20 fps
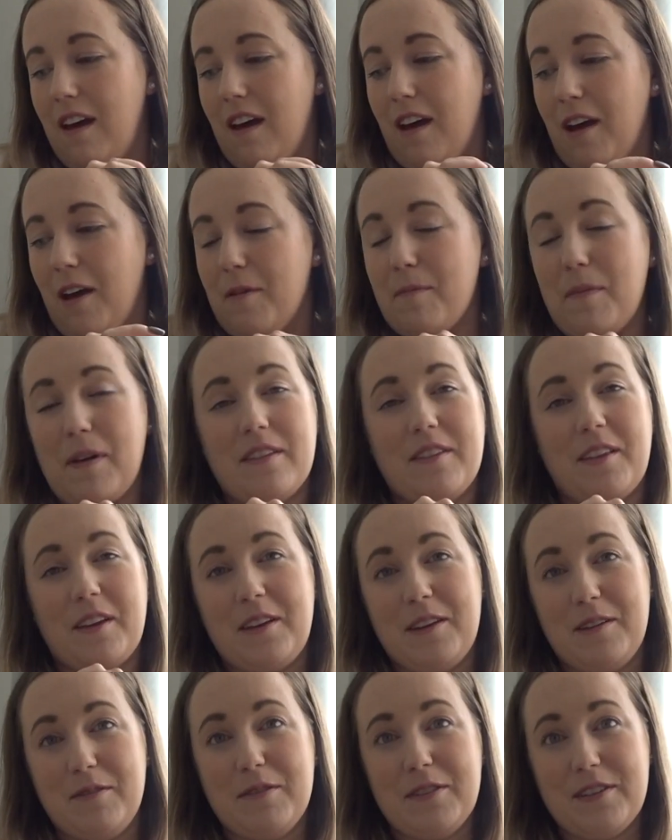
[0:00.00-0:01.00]
and
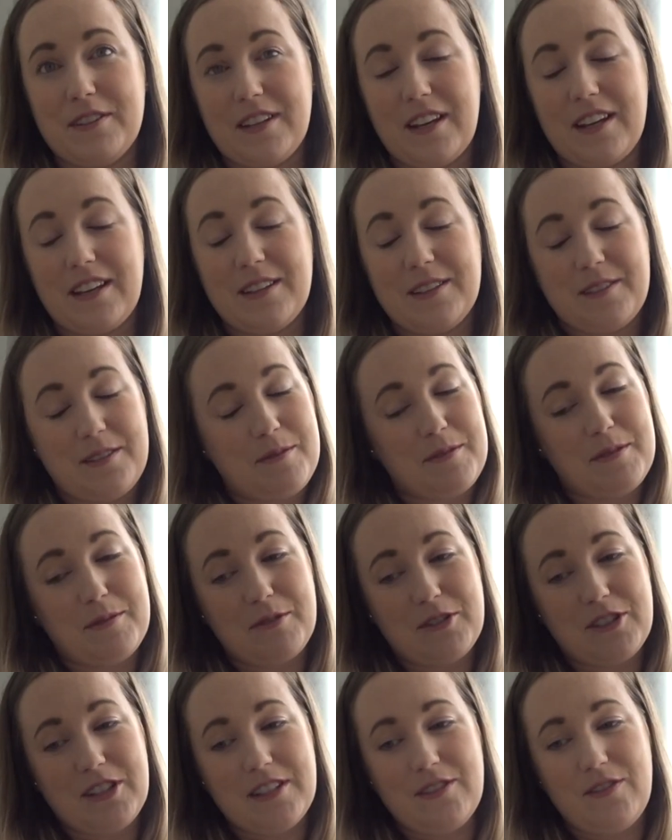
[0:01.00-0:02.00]
thank you for taking the time to
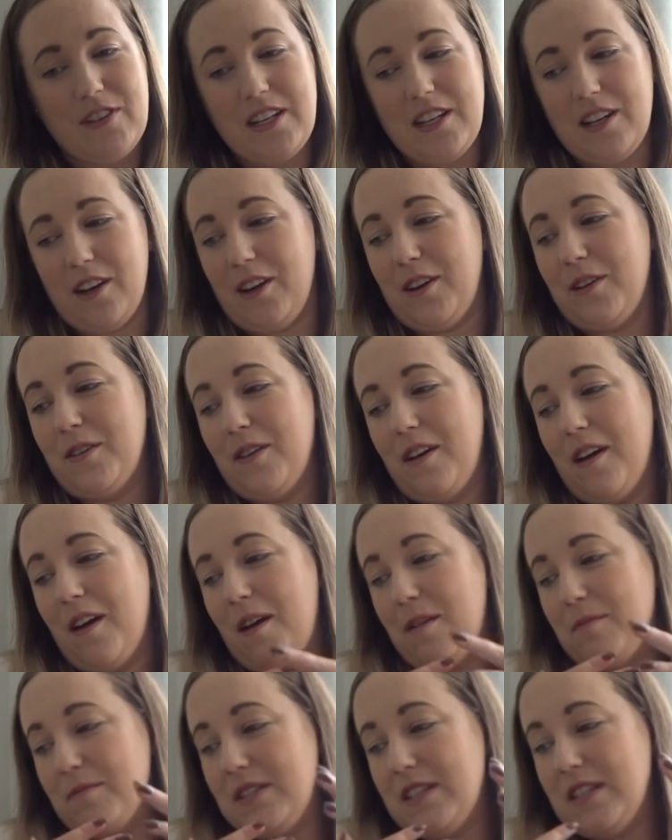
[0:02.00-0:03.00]
watch this video.
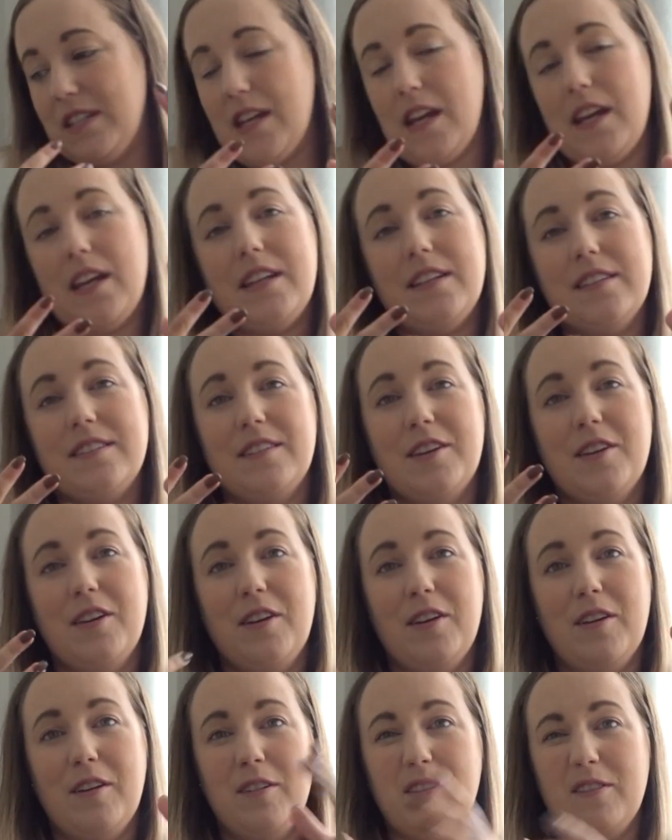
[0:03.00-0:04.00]
Today's
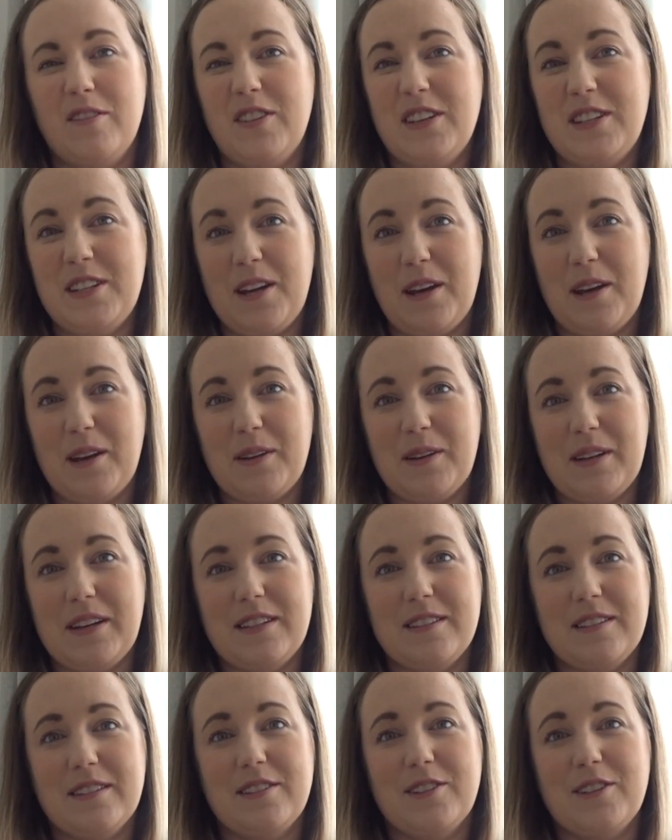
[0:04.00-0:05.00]
video
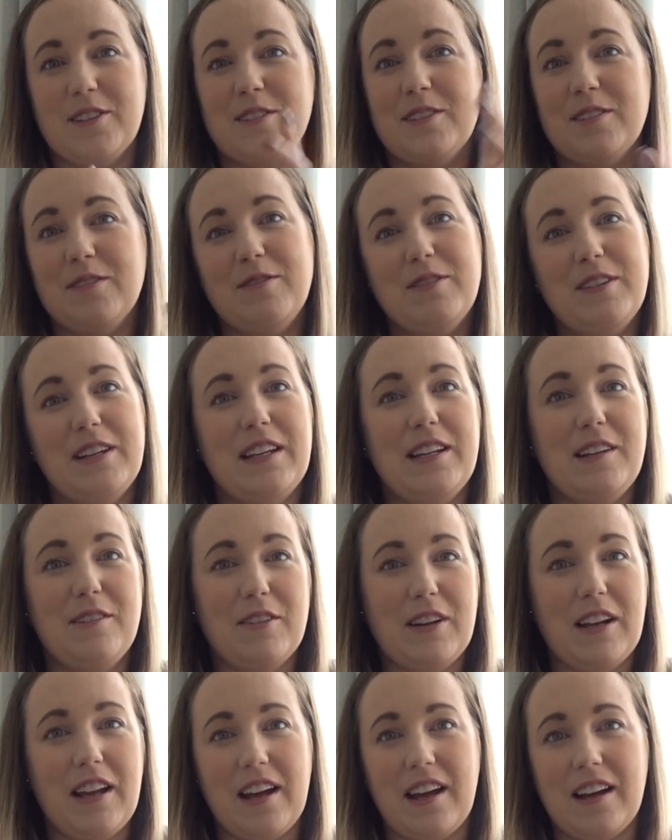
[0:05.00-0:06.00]
is just a really
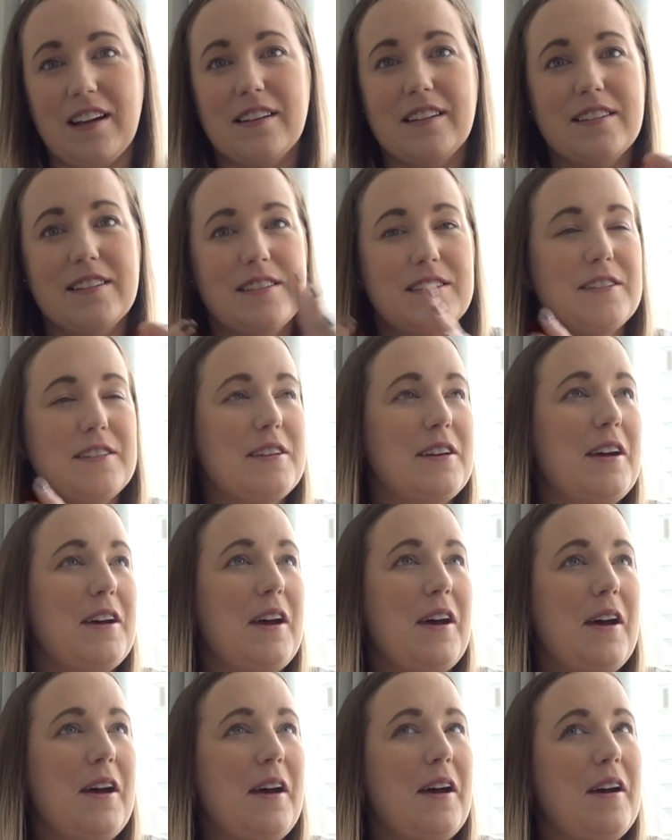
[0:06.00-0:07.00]
relaxed
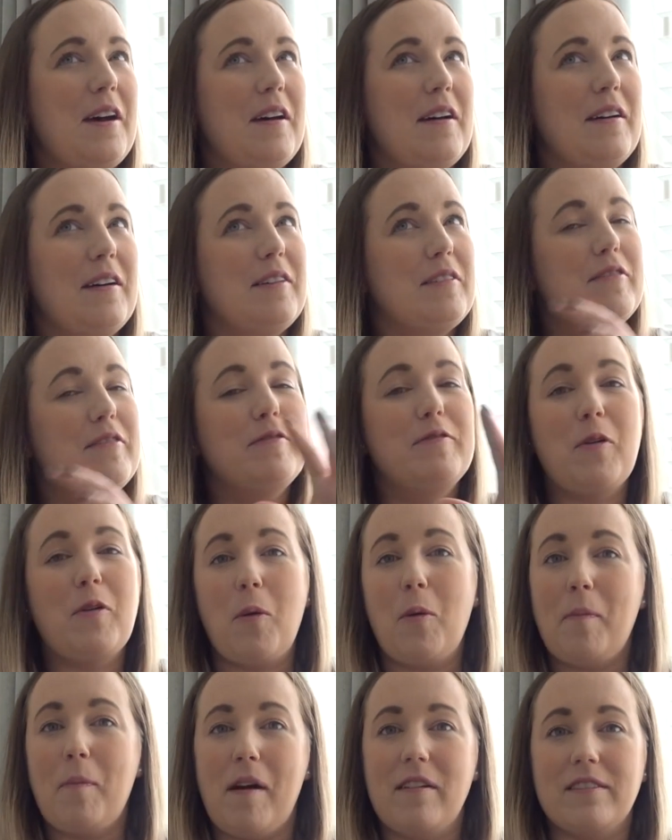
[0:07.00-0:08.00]

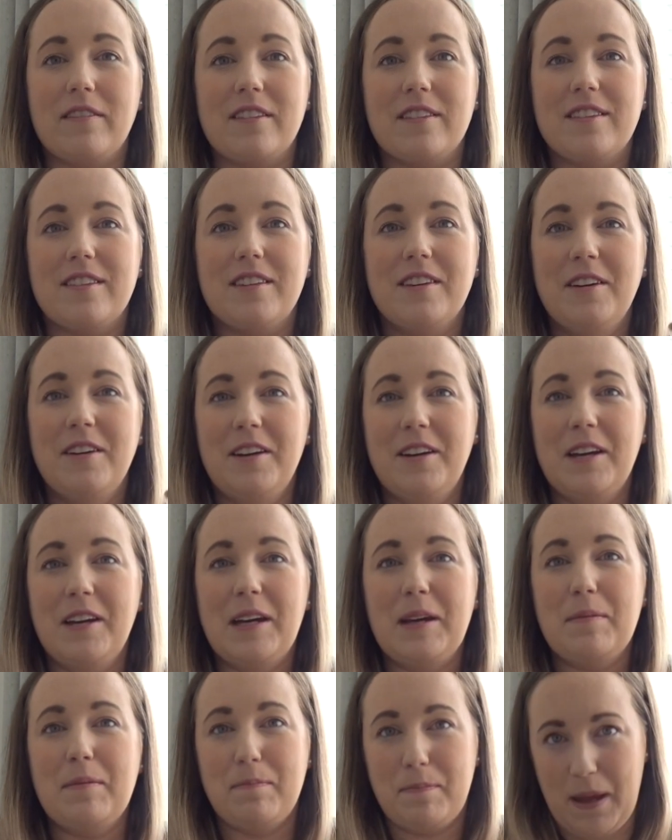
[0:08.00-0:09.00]
4-month
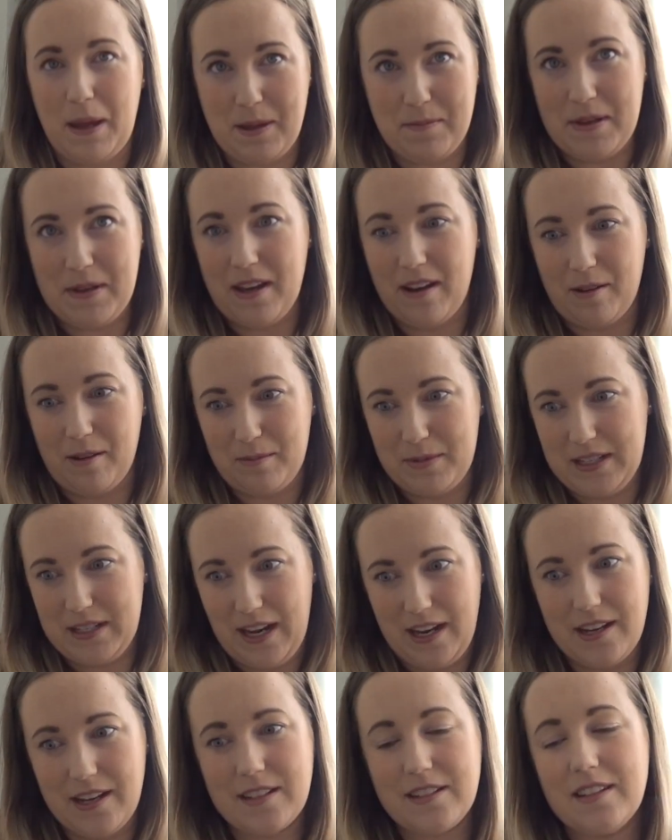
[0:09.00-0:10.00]
baby
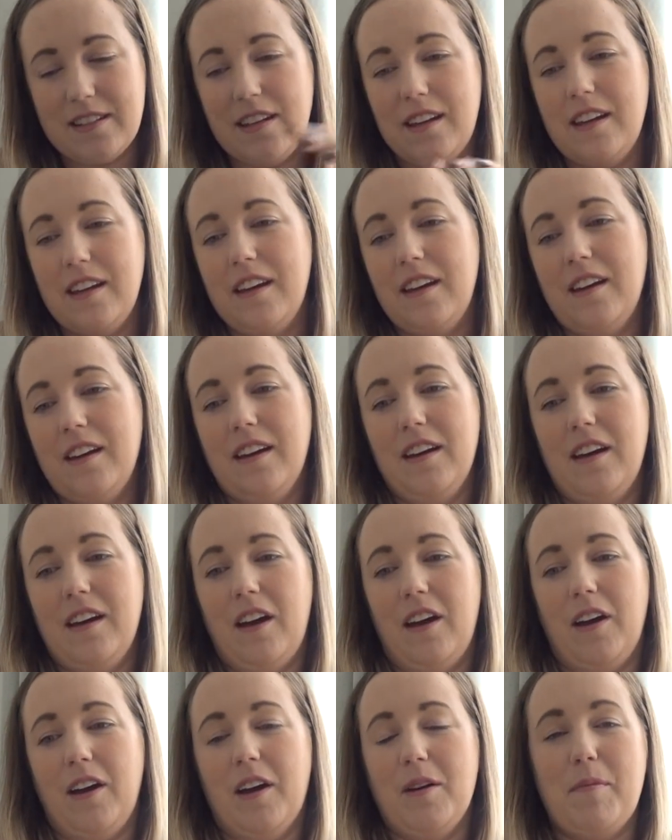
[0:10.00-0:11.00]
update.
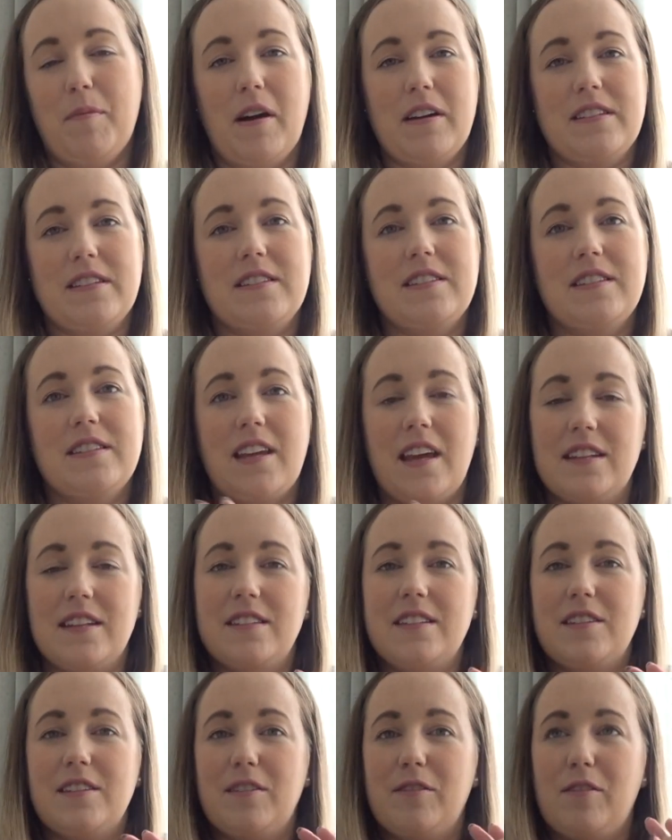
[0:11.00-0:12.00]
I
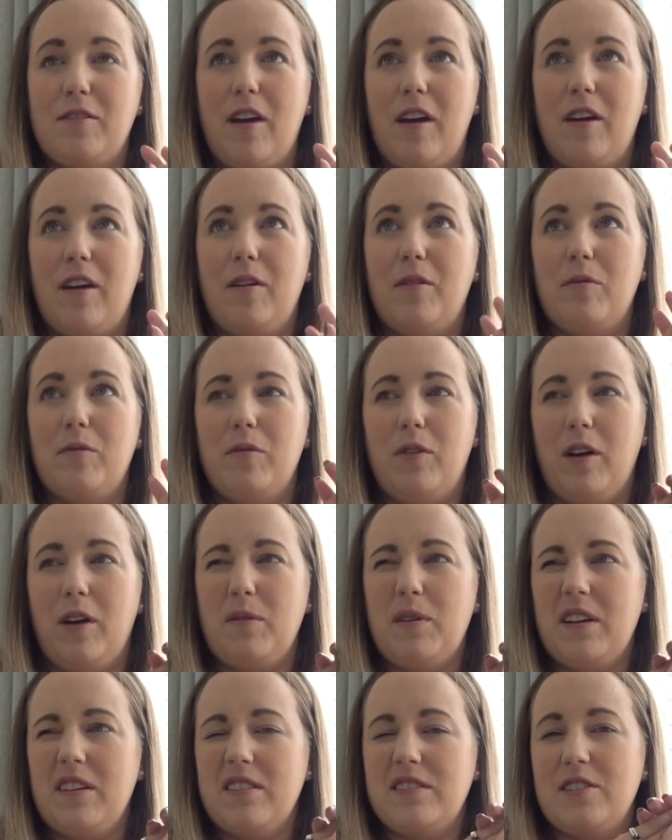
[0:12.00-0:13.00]
said, like,
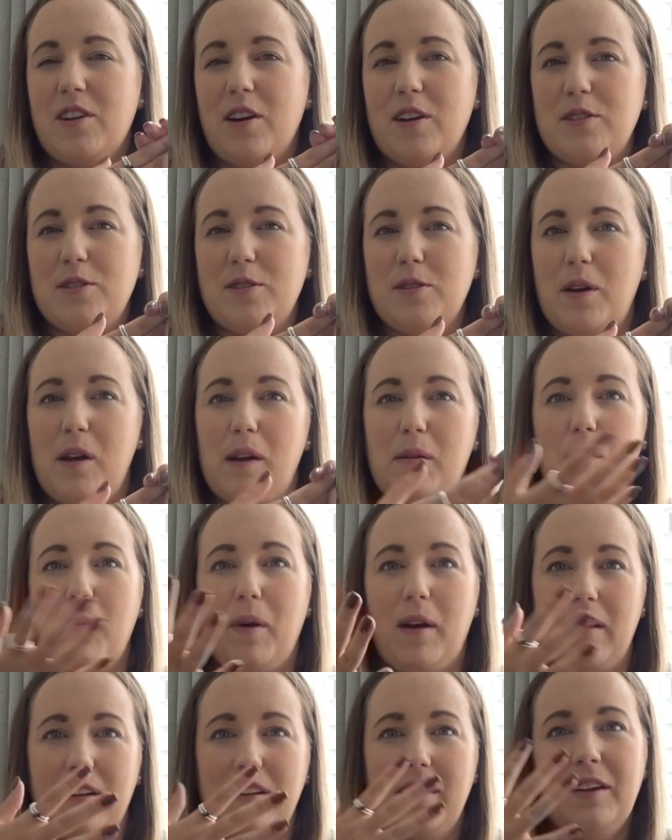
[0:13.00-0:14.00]
when I started doing
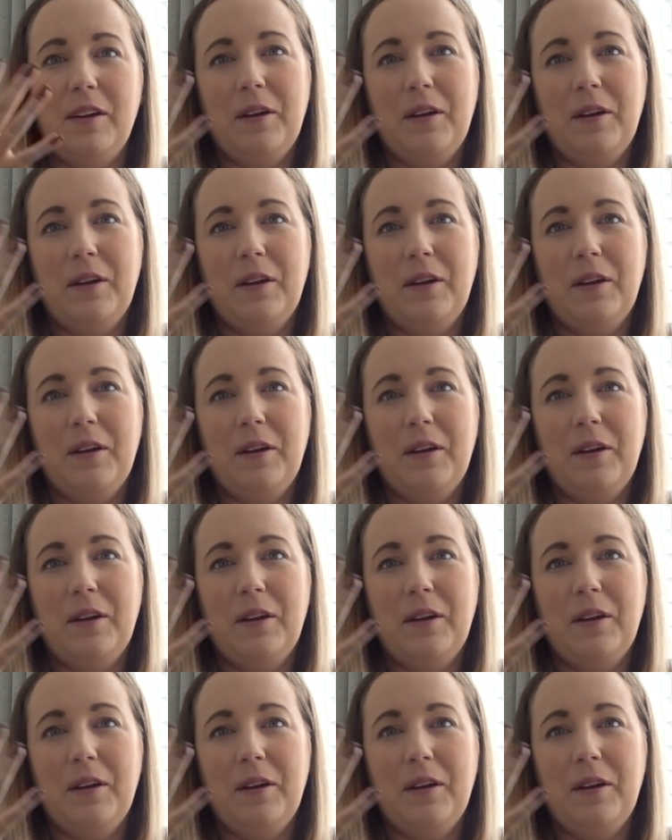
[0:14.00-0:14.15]
my